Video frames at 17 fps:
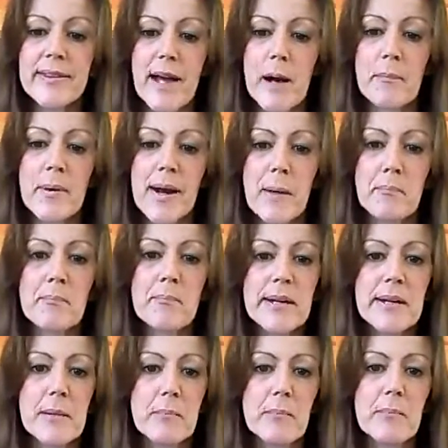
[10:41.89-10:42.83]
that plan
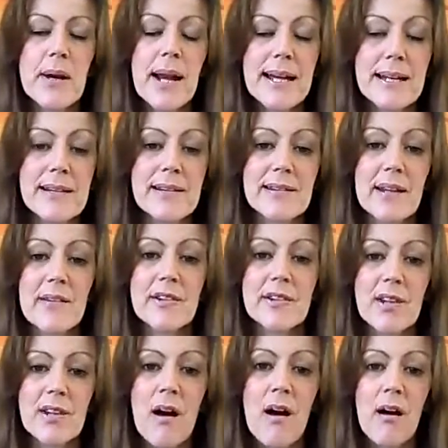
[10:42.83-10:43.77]
B in place at the
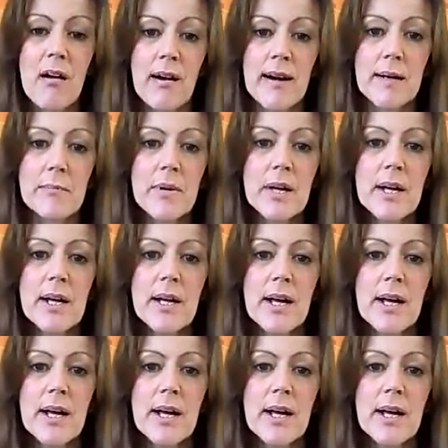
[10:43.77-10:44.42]
time,